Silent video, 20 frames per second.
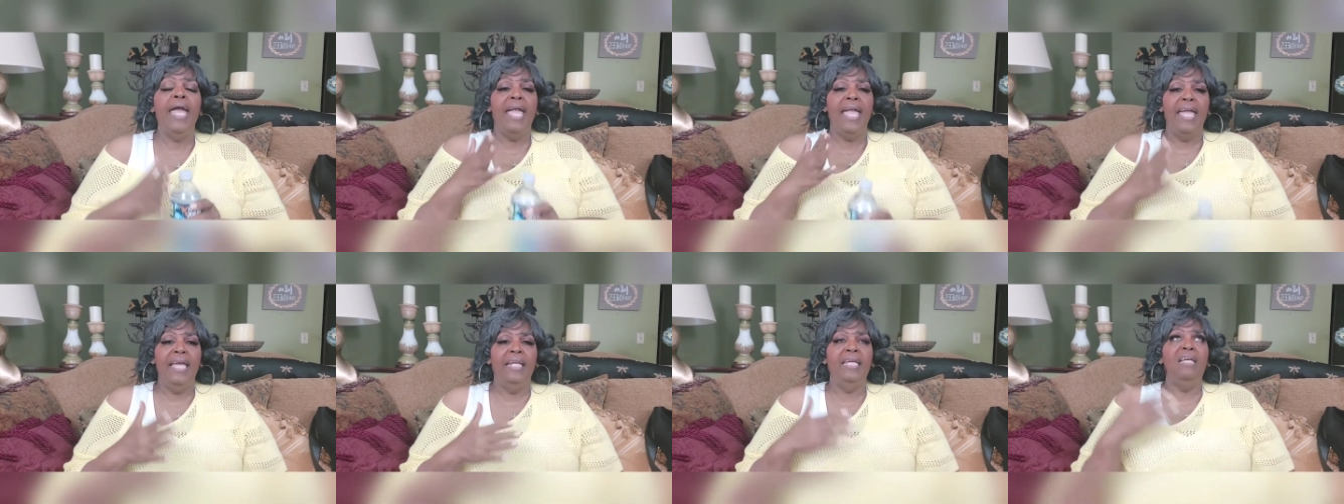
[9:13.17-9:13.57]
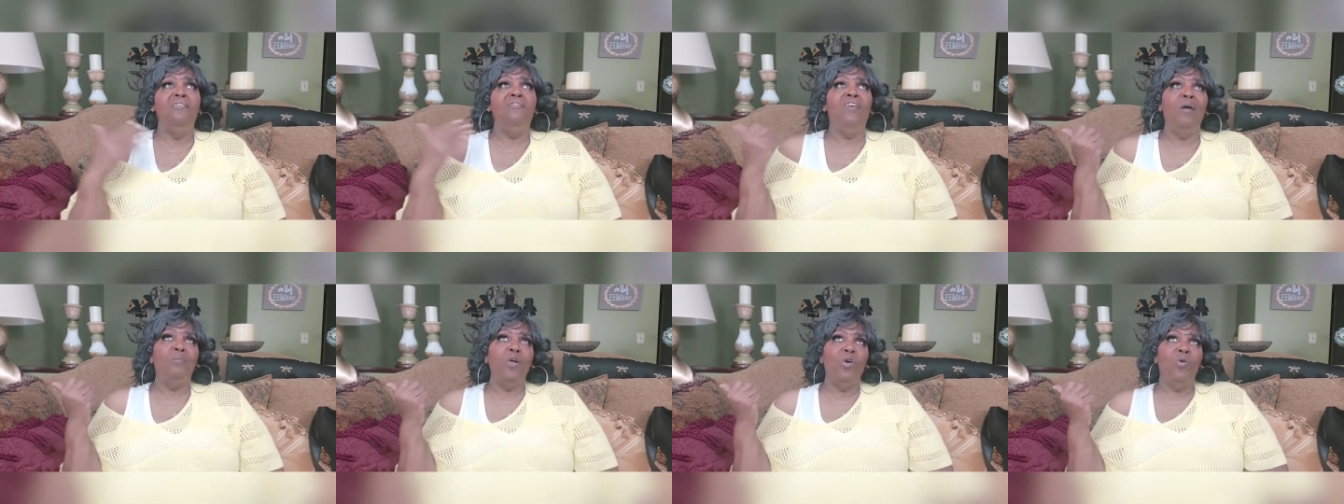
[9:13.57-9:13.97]
And if
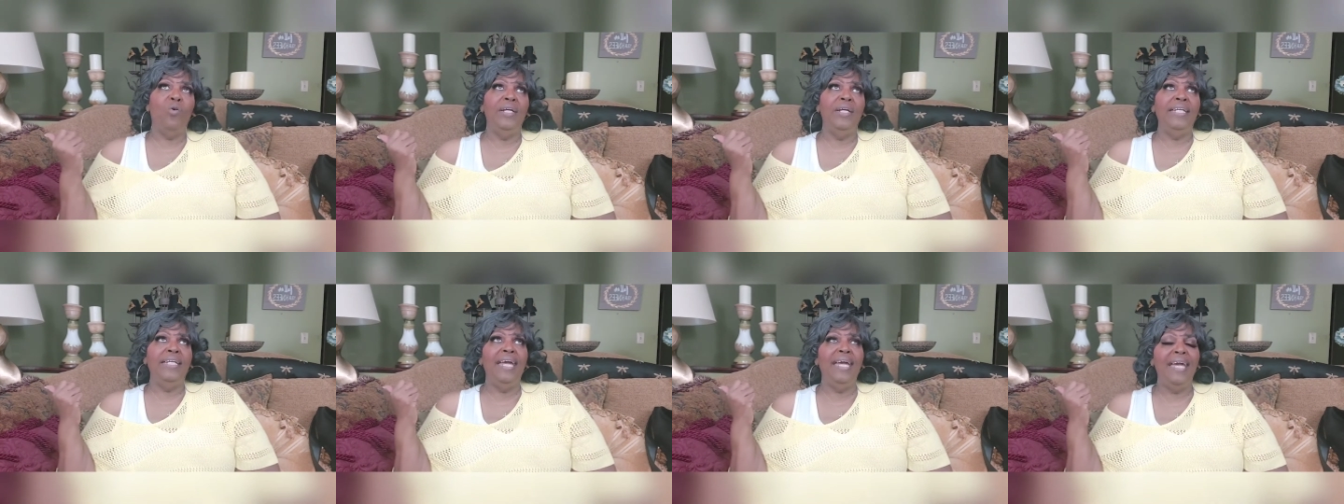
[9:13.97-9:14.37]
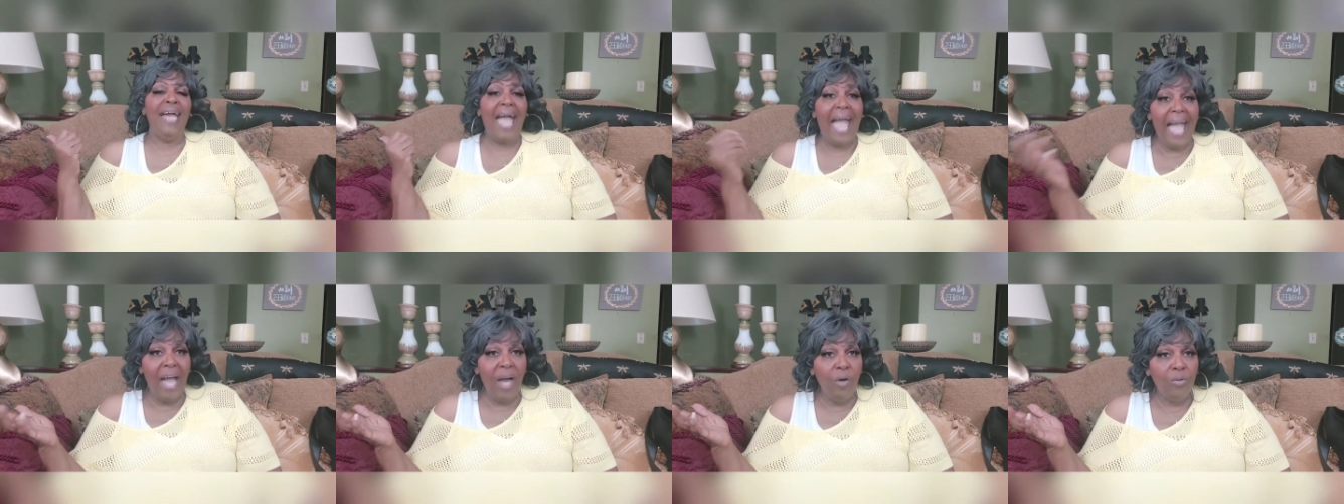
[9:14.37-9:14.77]
I'm going
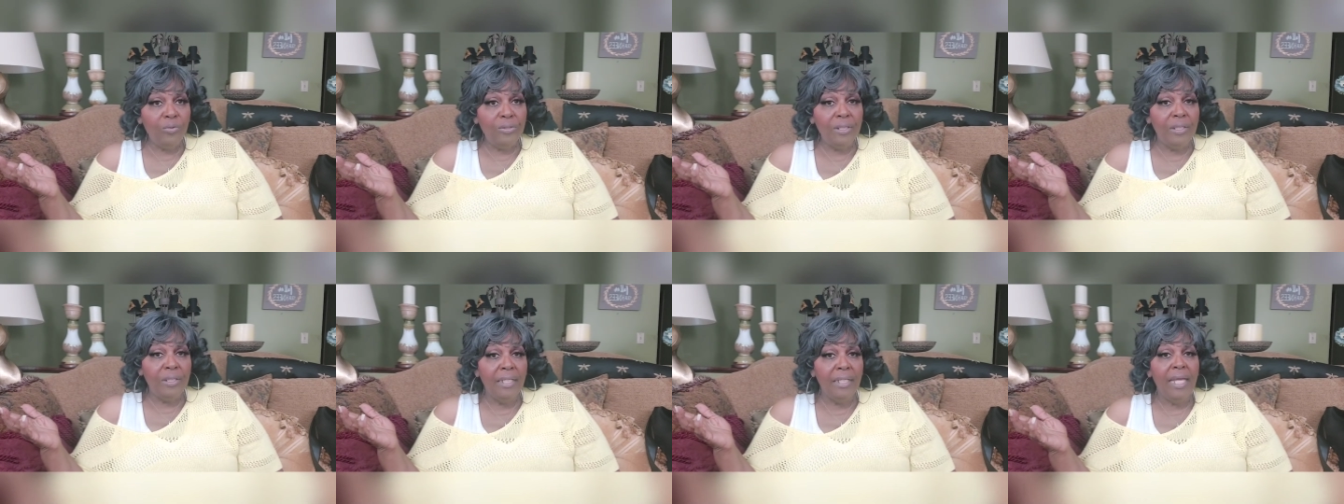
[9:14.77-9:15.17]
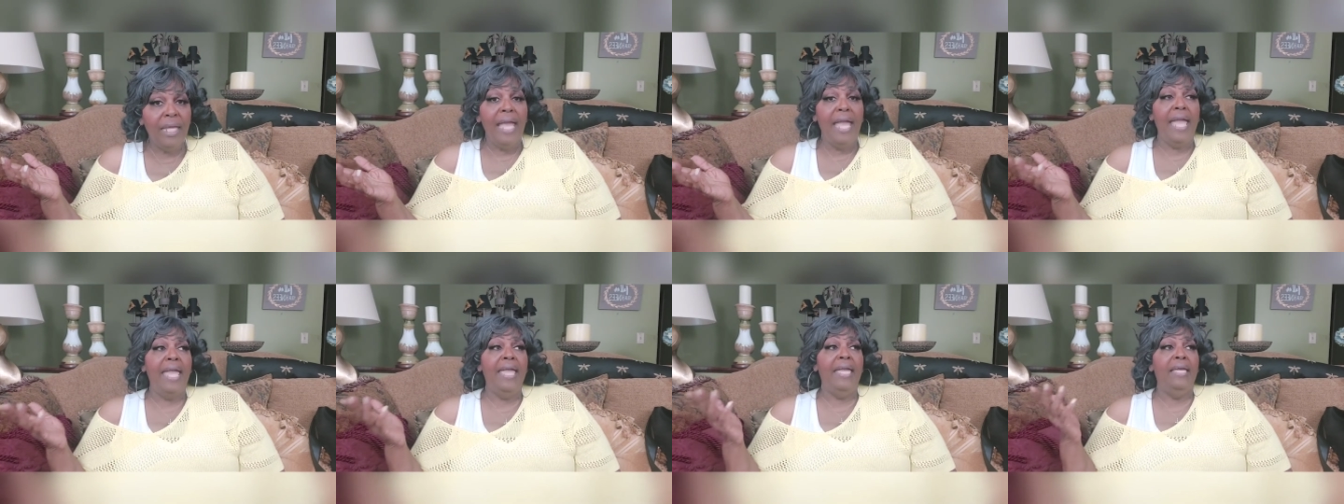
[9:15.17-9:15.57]
out,
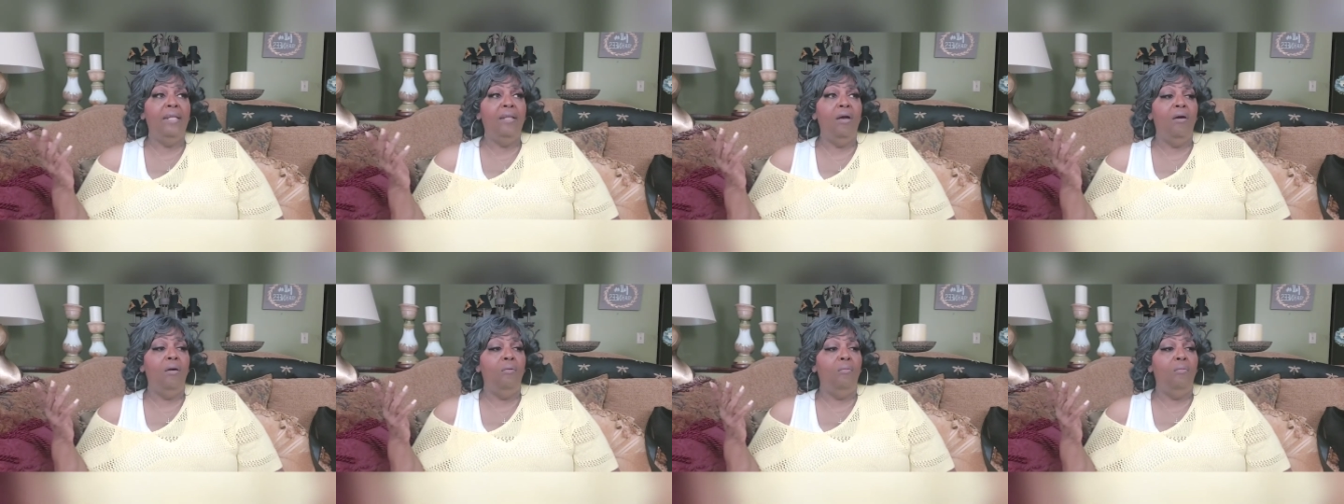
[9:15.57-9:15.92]
and